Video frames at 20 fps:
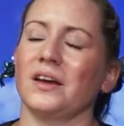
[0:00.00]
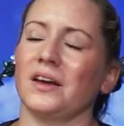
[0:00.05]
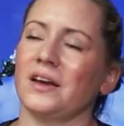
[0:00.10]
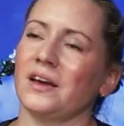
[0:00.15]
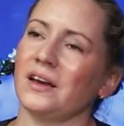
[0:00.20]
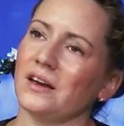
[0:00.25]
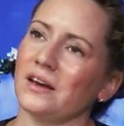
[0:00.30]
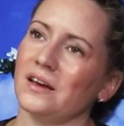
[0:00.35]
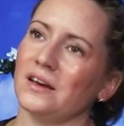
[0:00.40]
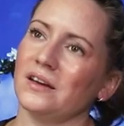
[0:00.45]

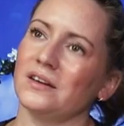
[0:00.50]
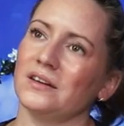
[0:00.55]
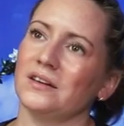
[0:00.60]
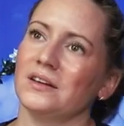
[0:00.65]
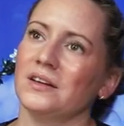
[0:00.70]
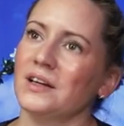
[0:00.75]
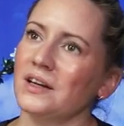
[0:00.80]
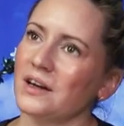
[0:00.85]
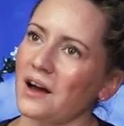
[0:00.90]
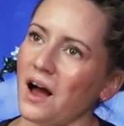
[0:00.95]
a
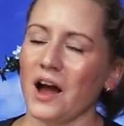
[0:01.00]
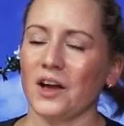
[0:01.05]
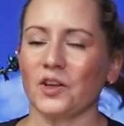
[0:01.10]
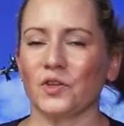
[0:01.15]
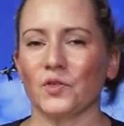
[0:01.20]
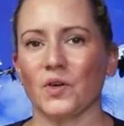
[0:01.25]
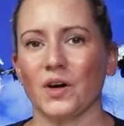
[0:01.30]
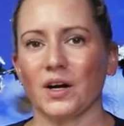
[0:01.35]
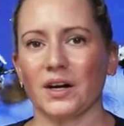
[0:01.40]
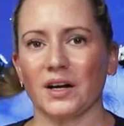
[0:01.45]

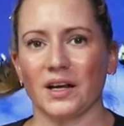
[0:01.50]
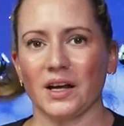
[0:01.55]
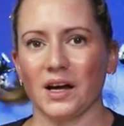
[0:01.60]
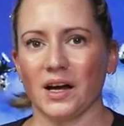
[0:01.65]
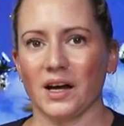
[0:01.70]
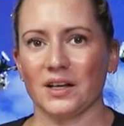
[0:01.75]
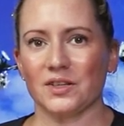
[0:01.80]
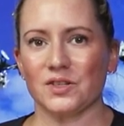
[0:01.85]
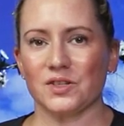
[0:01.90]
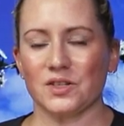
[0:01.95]
hyaluronic
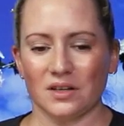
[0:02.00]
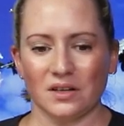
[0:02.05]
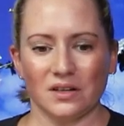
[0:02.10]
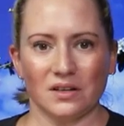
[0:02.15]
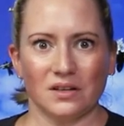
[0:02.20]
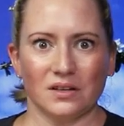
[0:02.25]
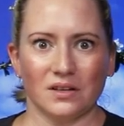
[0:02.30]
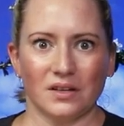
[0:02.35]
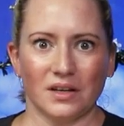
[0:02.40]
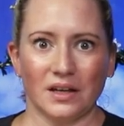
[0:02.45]

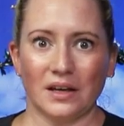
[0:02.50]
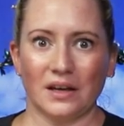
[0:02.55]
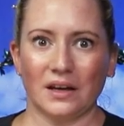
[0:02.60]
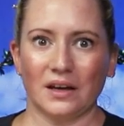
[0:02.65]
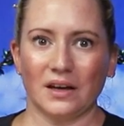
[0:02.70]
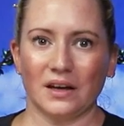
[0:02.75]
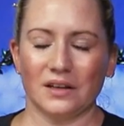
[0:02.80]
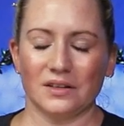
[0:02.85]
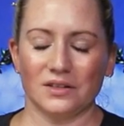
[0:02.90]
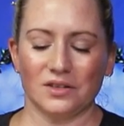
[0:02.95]
acid
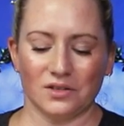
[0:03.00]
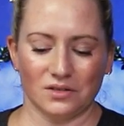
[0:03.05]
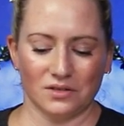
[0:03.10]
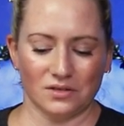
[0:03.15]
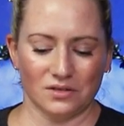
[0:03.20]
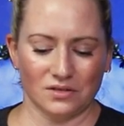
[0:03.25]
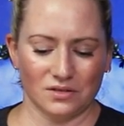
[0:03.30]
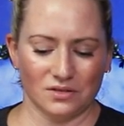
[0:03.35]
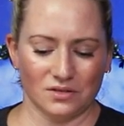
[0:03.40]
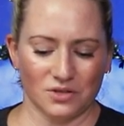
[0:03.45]
and
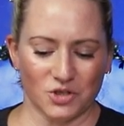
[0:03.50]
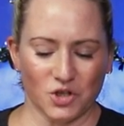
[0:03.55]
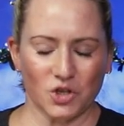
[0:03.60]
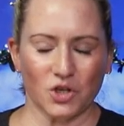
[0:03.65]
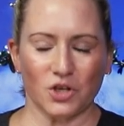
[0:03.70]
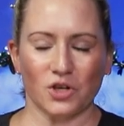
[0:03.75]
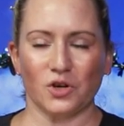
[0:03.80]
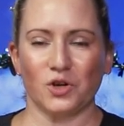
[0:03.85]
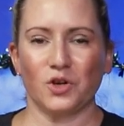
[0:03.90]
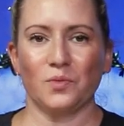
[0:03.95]

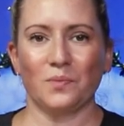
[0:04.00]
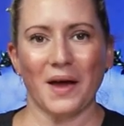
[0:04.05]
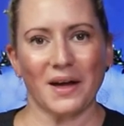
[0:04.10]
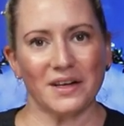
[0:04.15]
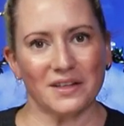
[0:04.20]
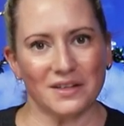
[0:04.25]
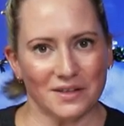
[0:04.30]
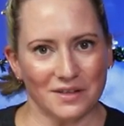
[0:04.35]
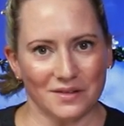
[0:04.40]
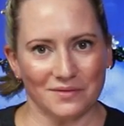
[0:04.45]
sugar
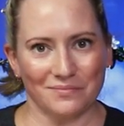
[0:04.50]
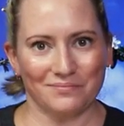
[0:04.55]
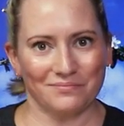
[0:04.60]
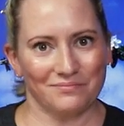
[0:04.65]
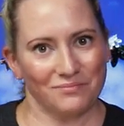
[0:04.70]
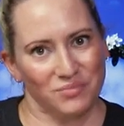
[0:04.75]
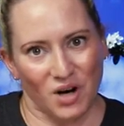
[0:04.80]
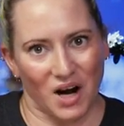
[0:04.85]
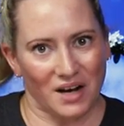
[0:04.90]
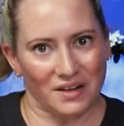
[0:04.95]
humectant
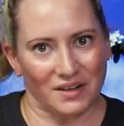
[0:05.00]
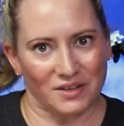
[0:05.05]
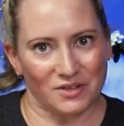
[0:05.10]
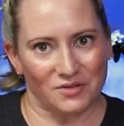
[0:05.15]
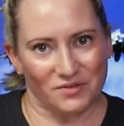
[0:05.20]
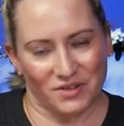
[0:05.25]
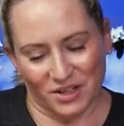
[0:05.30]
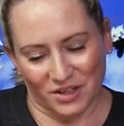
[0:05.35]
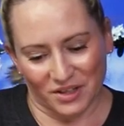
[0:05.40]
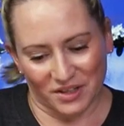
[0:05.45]

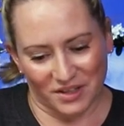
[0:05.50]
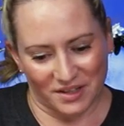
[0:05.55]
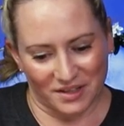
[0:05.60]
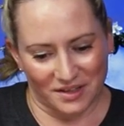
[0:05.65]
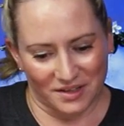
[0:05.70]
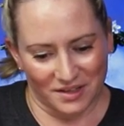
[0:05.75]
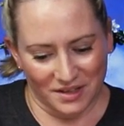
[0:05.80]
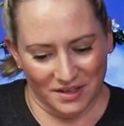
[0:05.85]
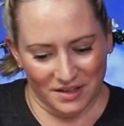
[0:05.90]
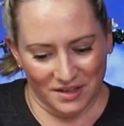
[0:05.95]
product, really,